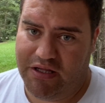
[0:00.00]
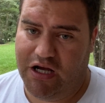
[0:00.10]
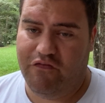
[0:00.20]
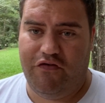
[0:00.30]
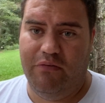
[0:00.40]

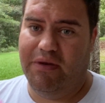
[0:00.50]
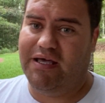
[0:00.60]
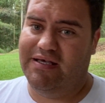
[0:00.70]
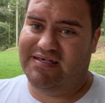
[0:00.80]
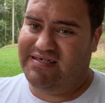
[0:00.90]
Now, if you're
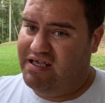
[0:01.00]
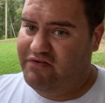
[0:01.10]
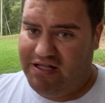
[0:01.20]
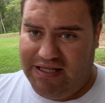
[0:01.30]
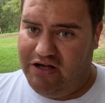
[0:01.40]
making
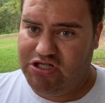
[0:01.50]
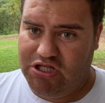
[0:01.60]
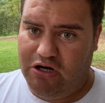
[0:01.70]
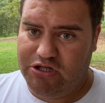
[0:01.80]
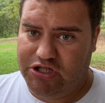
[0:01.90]

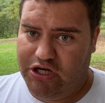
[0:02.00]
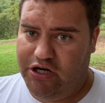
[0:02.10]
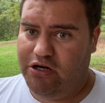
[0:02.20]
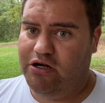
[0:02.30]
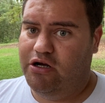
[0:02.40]
$70,000 a
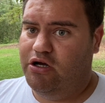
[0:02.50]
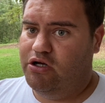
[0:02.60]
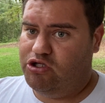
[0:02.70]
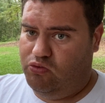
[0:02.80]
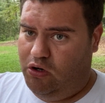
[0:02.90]
year
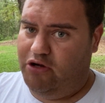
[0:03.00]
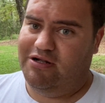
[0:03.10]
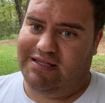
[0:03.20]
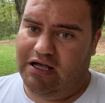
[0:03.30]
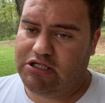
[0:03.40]
to
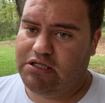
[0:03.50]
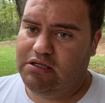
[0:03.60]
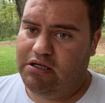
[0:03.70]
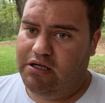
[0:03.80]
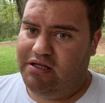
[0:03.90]
$100,000,